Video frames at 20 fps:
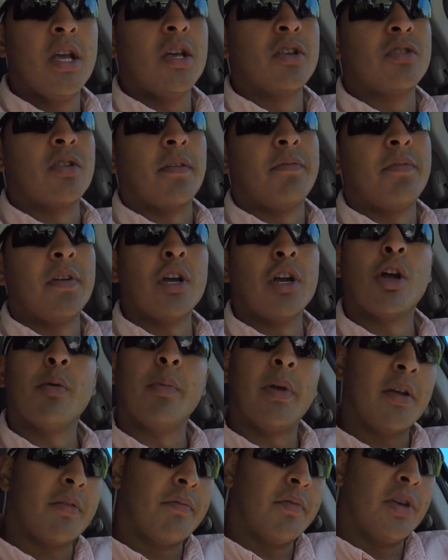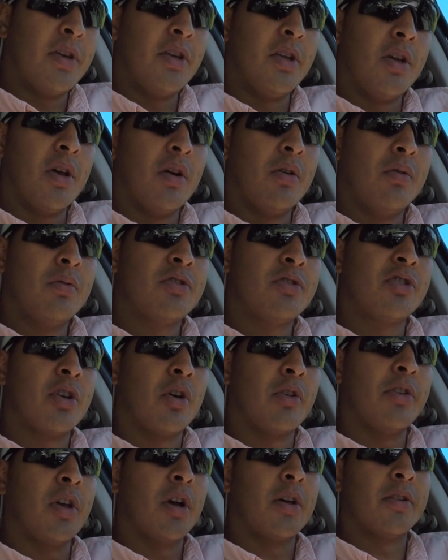So I figure I'll make a video,
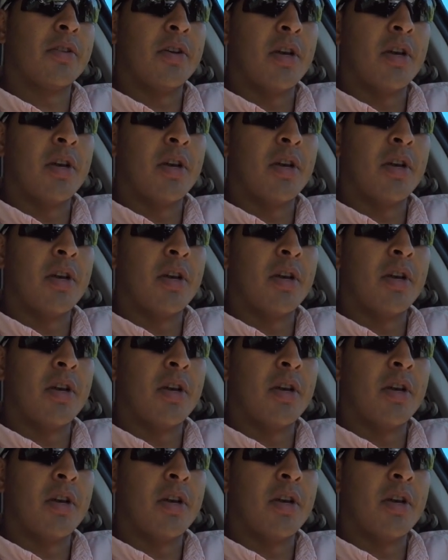show y'all the